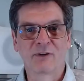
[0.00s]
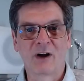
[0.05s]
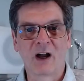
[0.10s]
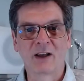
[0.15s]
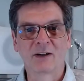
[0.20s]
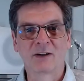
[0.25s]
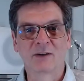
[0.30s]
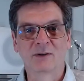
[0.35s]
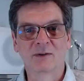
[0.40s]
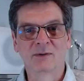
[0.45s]

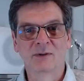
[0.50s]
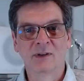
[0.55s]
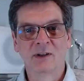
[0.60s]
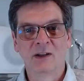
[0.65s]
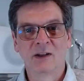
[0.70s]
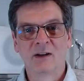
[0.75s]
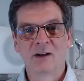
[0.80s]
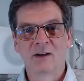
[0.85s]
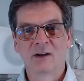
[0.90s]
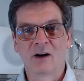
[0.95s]
Fido
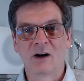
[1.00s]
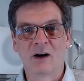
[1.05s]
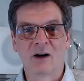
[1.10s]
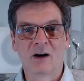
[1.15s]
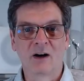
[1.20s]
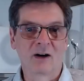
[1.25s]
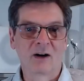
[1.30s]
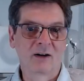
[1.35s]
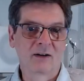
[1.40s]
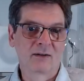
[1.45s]

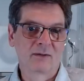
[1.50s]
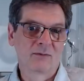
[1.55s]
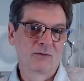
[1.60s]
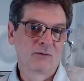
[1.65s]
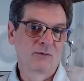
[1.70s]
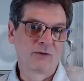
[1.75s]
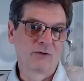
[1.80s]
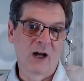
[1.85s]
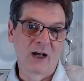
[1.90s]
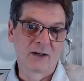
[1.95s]
are
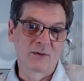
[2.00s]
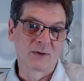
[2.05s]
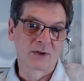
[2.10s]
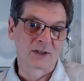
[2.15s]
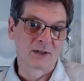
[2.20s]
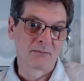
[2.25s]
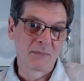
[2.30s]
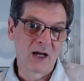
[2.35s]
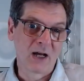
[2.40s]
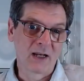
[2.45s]
Fido is
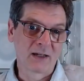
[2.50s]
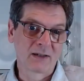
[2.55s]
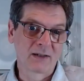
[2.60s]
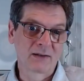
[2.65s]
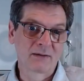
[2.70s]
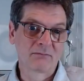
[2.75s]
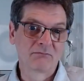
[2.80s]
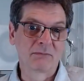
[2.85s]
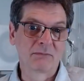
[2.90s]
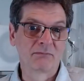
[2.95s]
a mutt,
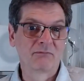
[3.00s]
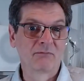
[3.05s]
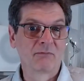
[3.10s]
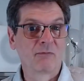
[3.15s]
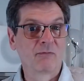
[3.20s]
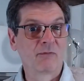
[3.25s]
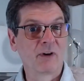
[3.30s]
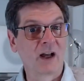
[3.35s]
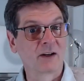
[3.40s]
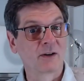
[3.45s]

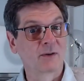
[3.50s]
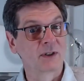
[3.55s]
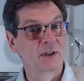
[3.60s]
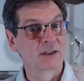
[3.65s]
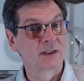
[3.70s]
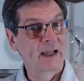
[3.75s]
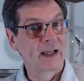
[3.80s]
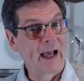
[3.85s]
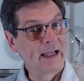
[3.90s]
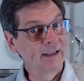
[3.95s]
Fido
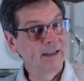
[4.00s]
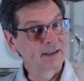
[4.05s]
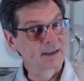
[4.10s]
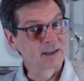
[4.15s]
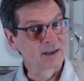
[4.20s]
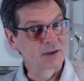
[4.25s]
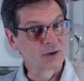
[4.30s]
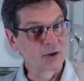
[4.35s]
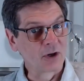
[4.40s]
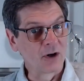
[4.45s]
is
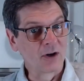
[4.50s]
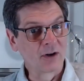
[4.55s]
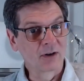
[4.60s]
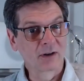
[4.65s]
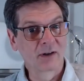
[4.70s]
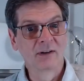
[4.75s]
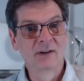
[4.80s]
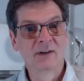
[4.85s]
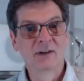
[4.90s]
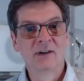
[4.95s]
Alice's dog,
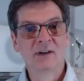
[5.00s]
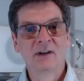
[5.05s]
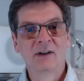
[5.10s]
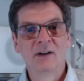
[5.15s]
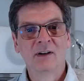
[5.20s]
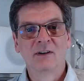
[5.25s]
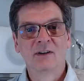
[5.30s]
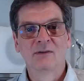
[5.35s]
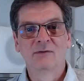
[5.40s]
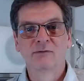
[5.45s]

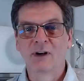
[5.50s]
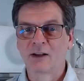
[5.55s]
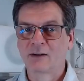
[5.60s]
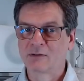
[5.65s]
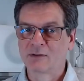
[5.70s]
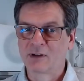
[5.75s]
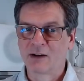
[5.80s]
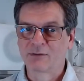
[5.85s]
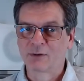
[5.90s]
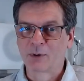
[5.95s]
Fido
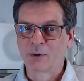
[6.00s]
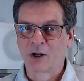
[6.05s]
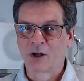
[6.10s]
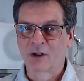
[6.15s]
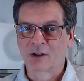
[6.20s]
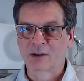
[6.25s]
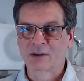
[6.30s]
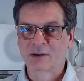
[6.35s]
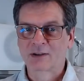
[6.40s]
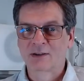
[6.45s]
never
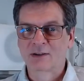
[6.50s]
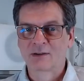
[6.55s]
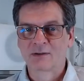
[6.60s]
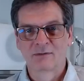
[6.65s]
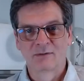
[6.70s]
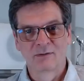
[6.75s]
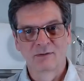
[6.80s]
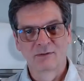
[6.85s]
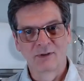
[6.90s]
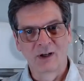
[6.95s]
barks,
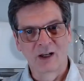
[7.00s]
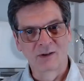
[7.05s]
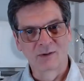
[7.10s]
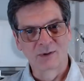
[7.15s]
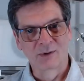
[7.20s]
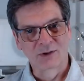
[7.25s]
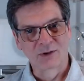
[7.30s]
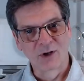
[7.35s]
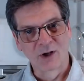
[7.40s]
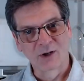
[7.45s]
Fido
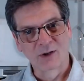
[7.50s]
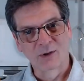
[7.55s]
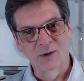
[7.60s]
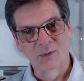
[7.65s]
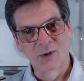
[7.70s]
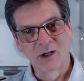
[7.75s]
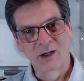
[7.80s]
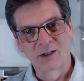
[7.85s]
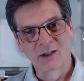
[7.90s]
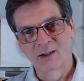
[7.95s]
is not on the
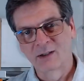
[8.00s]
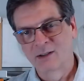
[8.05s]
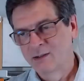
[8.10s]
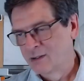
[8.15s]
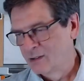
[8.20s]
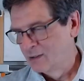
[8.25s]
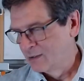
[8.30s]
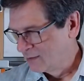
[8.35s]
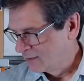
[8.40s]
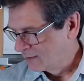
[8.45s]
rug,
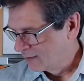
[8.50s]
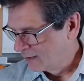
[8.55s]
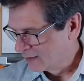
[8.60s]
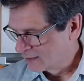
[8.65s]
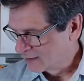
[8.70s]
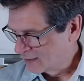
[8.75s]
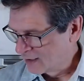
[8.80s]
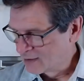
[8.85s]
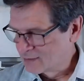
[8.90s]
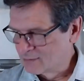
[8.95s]
and
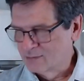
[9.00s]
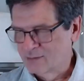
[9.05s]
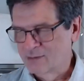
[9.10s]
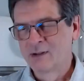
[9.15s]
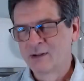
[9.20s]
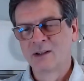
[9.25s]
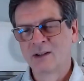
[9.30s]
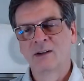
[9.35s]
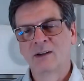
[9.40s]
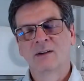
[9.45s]
again,
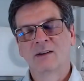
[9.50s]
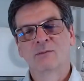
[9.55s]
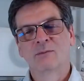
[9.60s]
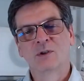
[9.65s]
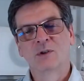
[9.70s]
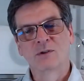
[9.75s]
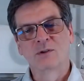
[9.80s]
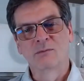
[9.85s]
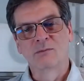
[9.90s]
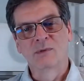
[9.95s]

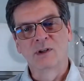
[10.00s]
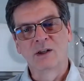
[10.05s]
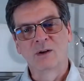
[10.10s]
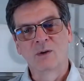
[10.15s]
presumably